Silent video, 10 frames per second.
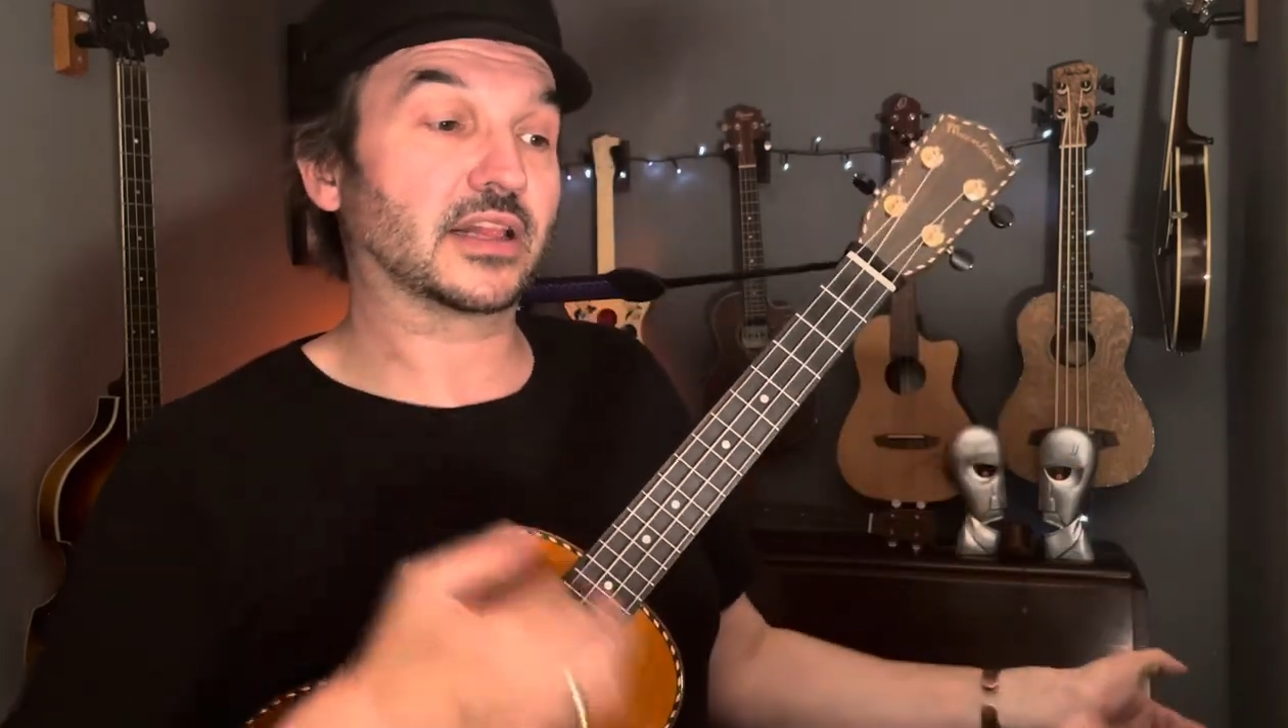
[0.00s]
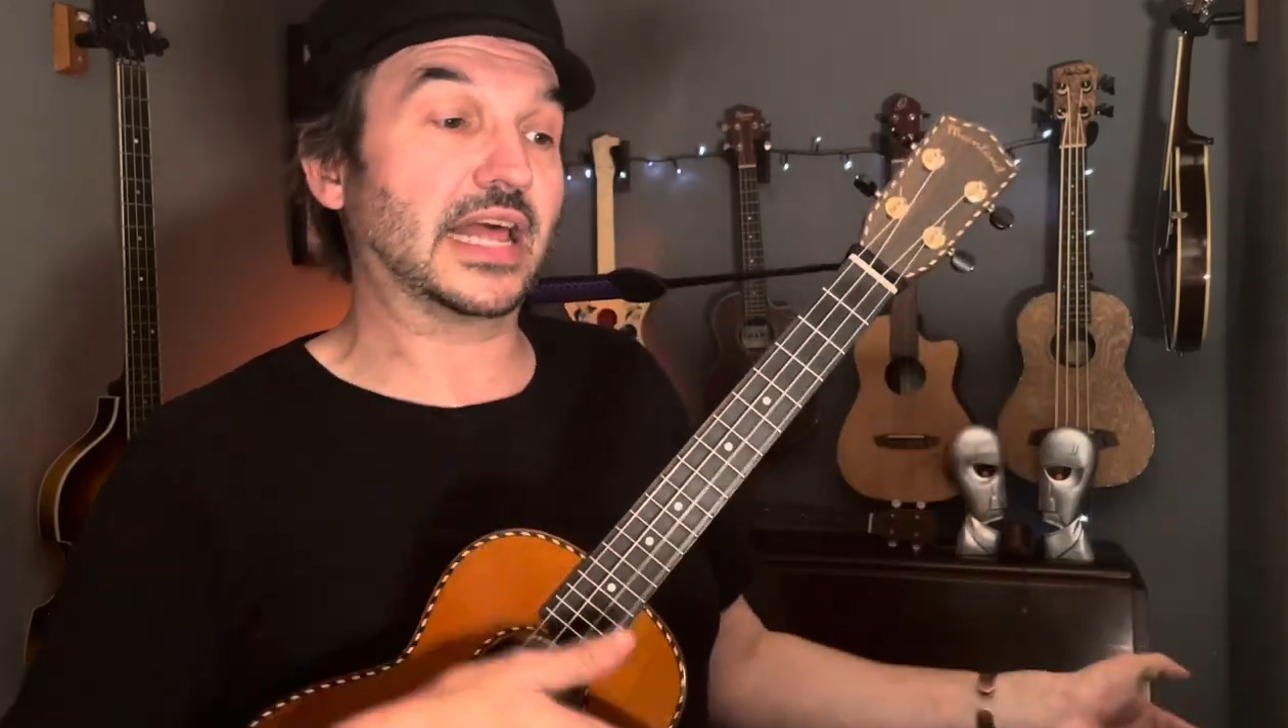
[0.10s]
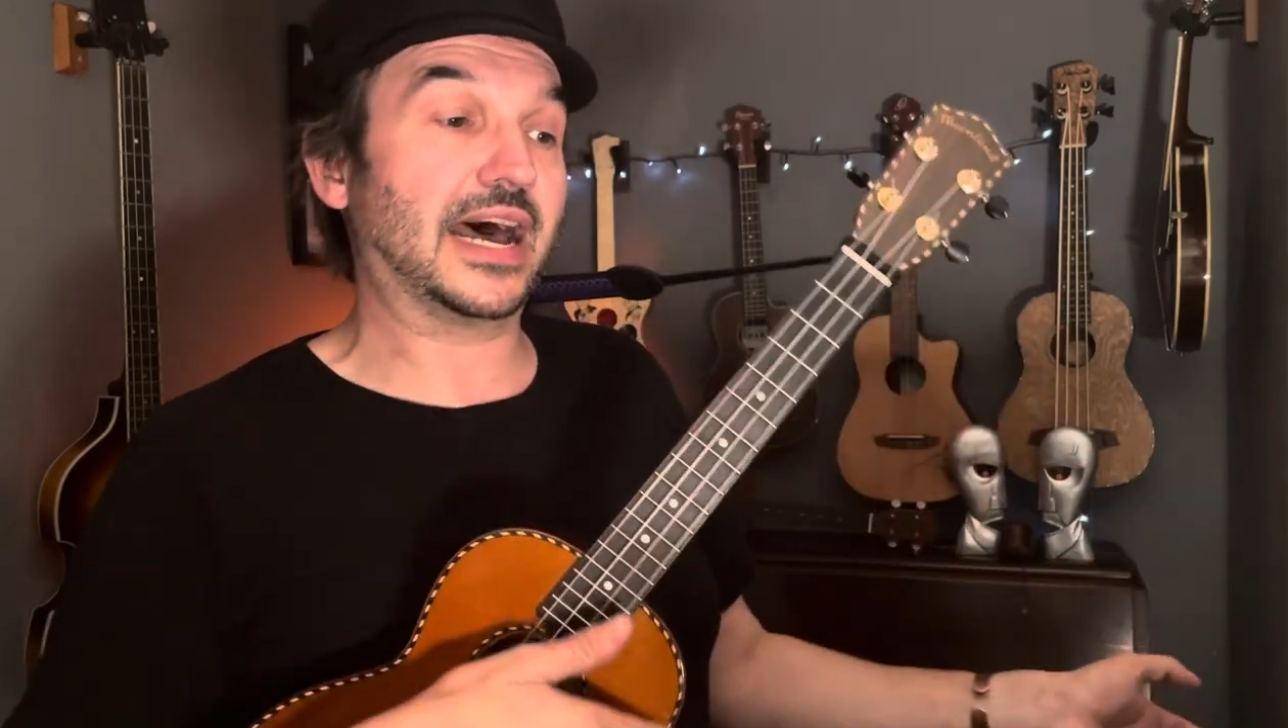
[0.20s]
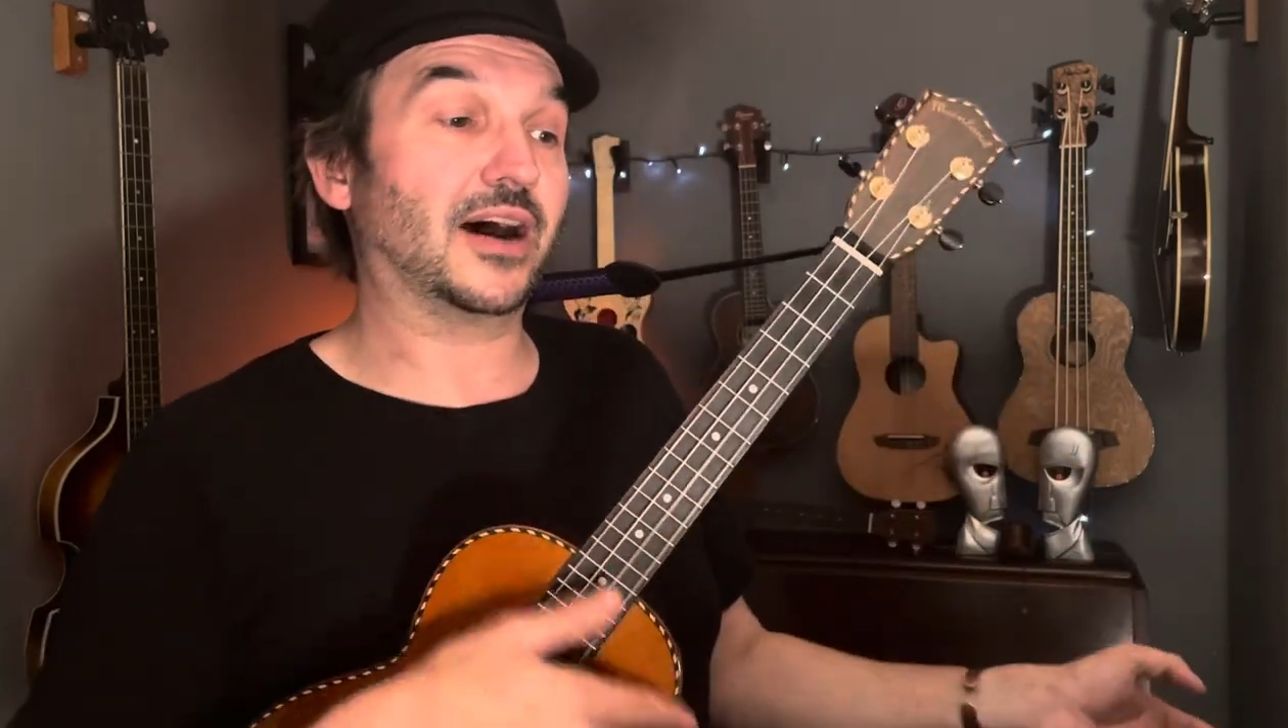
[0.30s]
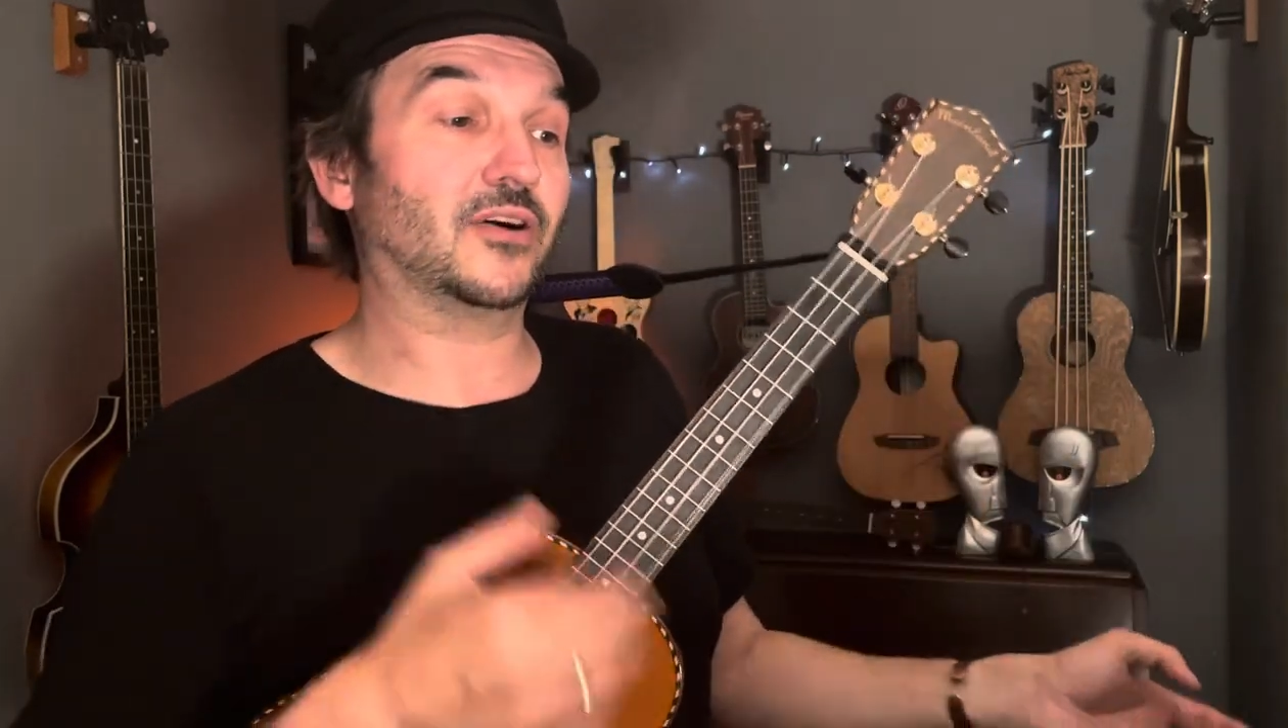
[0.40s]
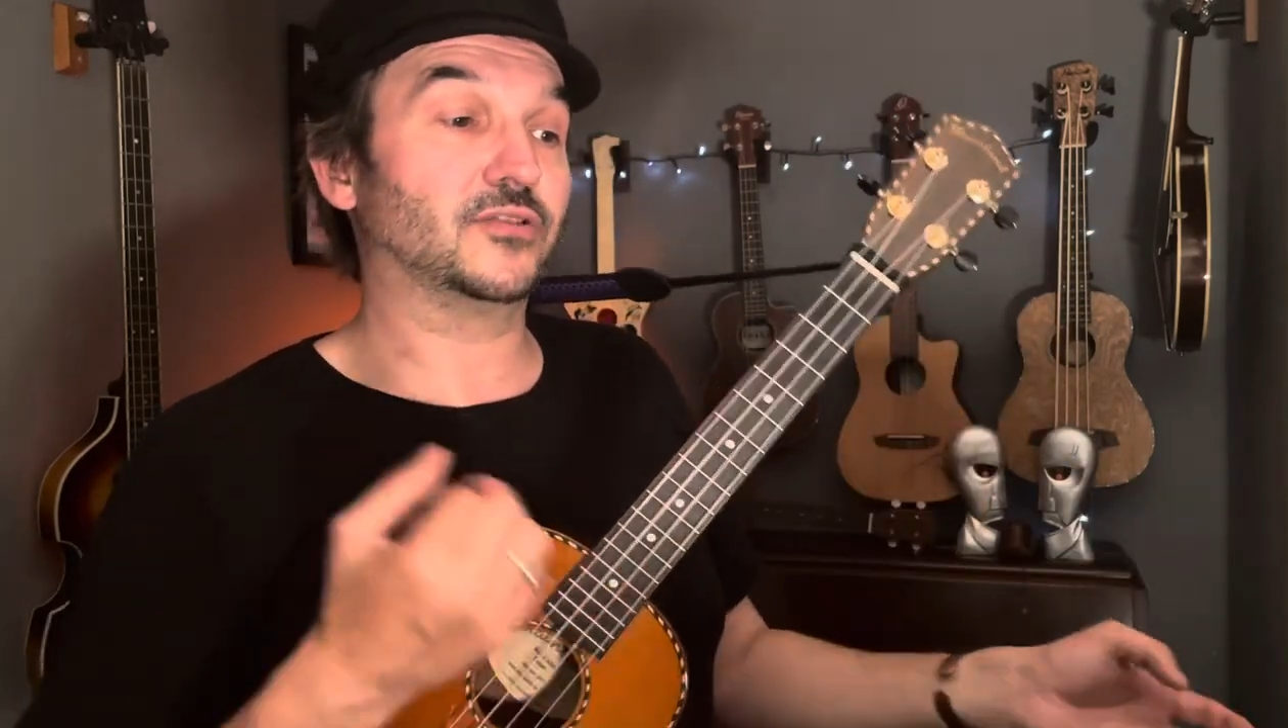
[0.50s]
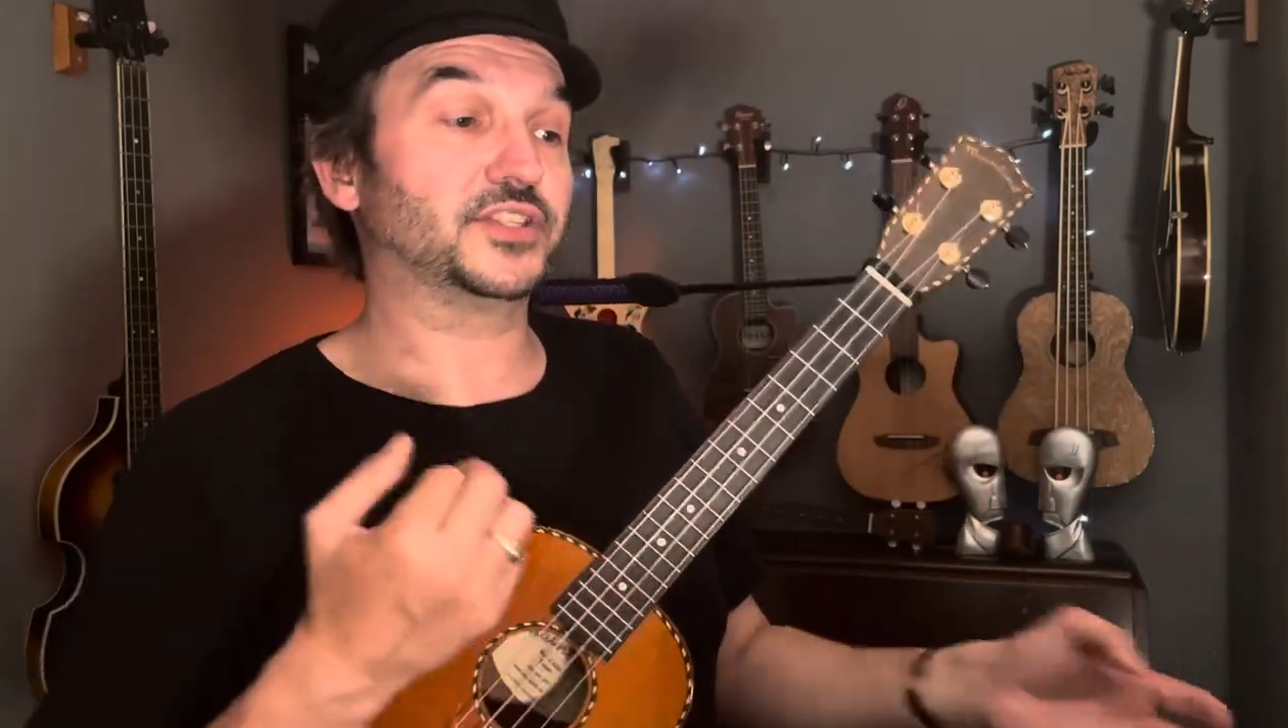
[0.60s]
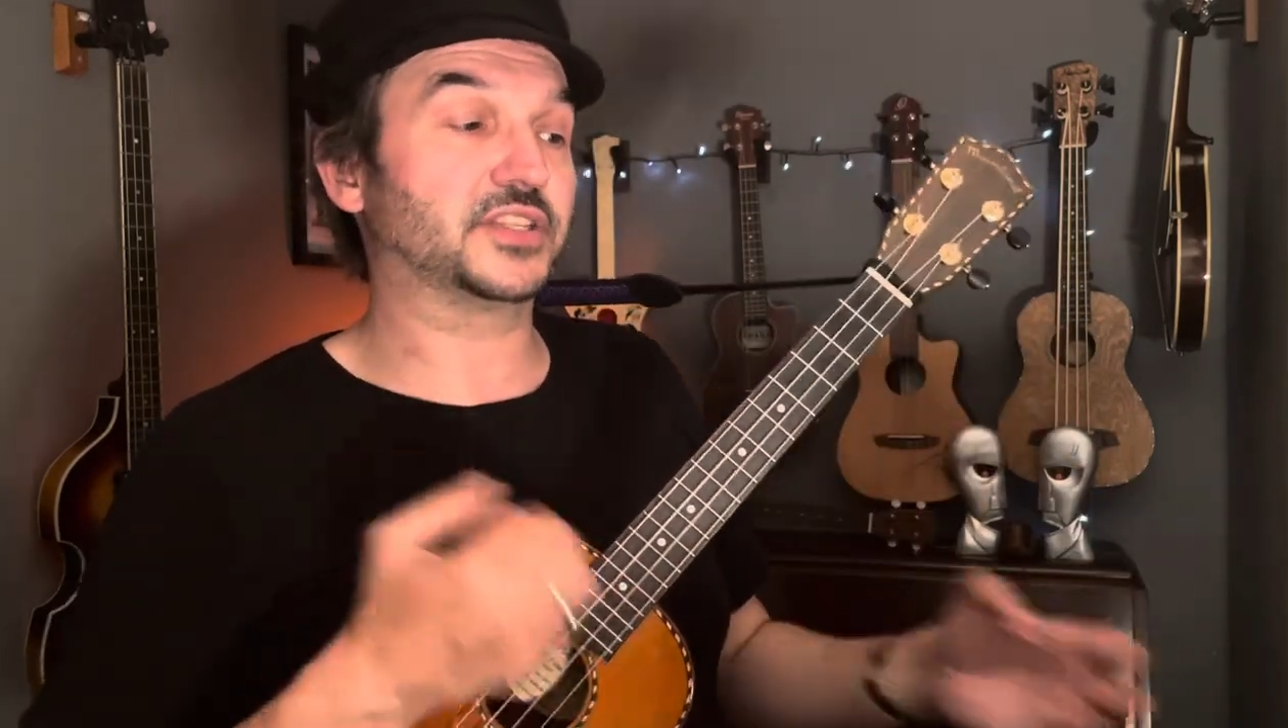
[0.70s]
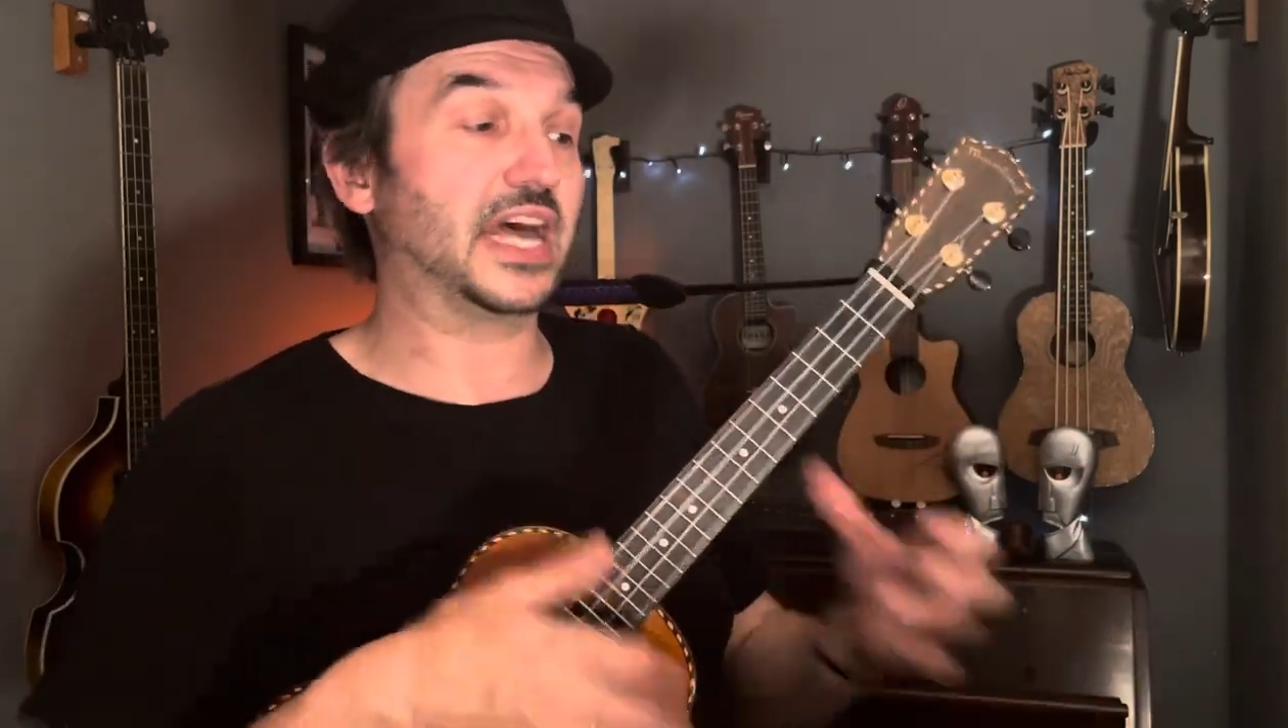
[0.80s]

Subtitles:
clouds